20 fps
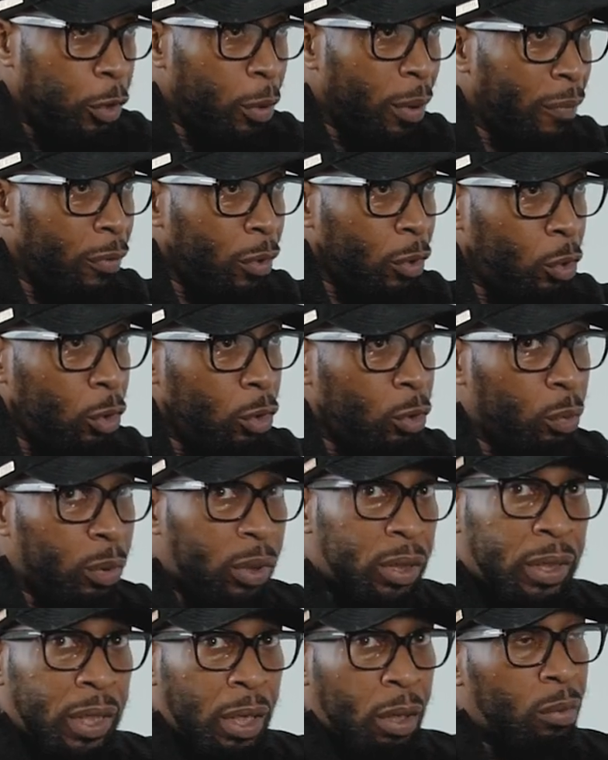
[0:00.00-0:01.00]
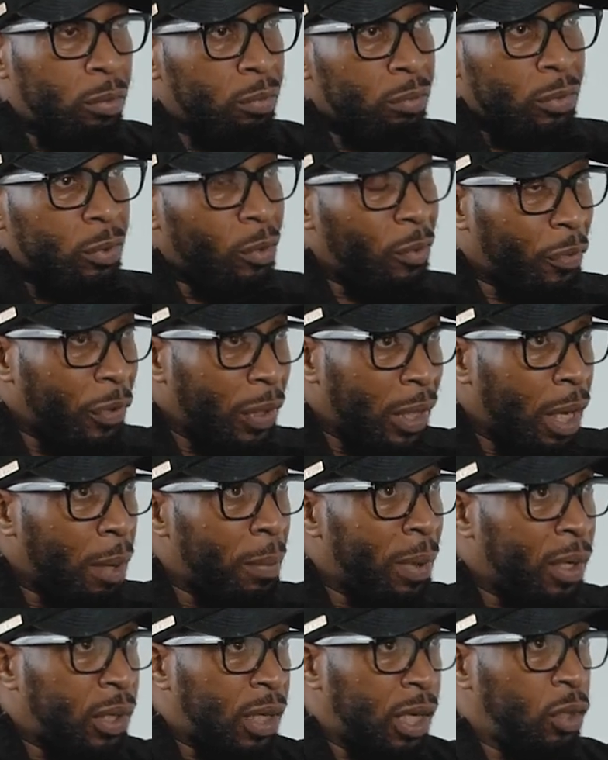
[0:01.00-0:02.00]
you have a good win now, don't forget
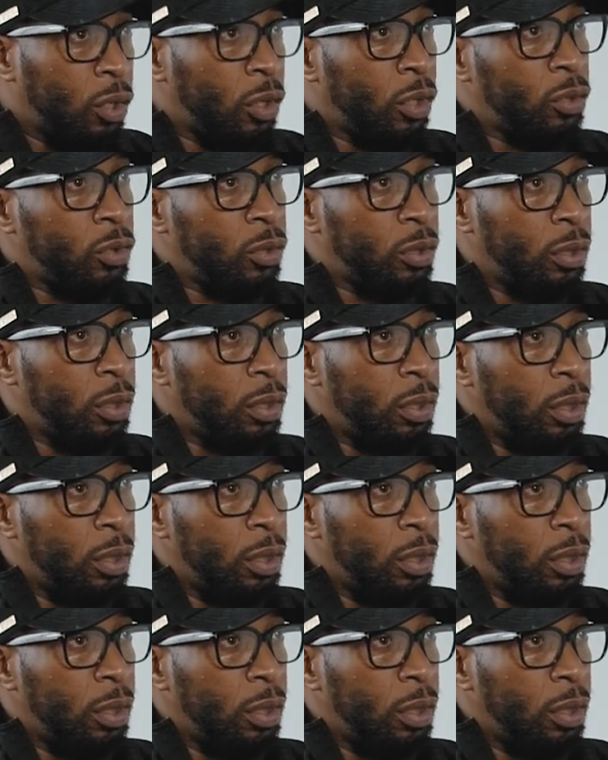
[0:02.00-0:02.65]
about that loss.